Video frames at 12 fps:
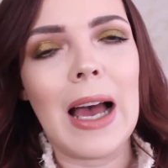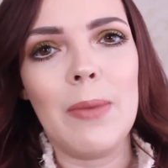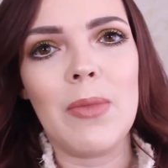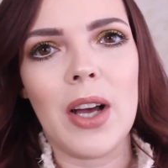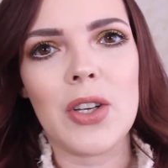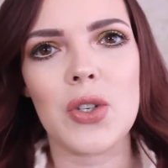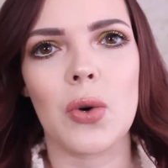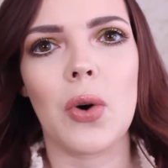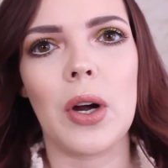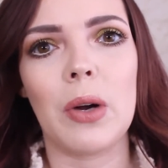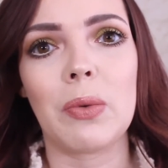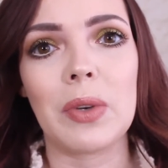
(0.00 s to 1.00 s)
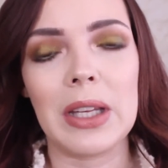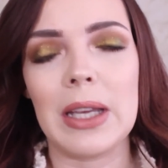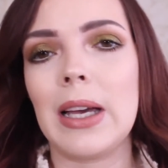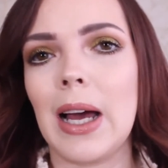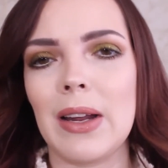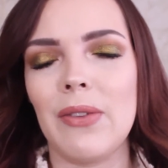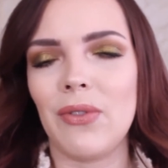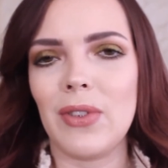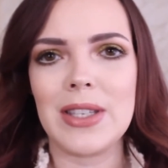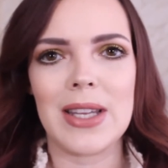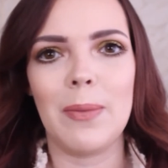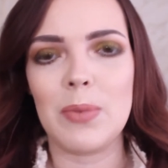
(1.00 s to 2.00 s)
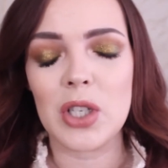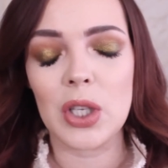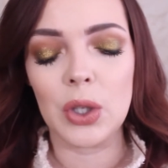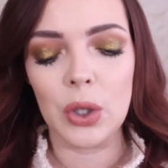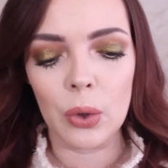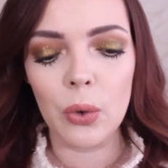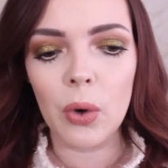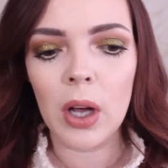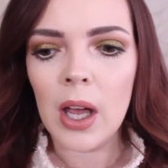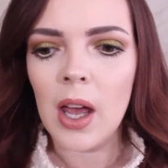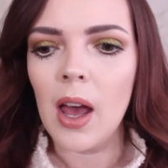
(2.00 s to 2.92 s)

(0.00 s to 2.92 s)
I'm not sure. It really kind of is up to you.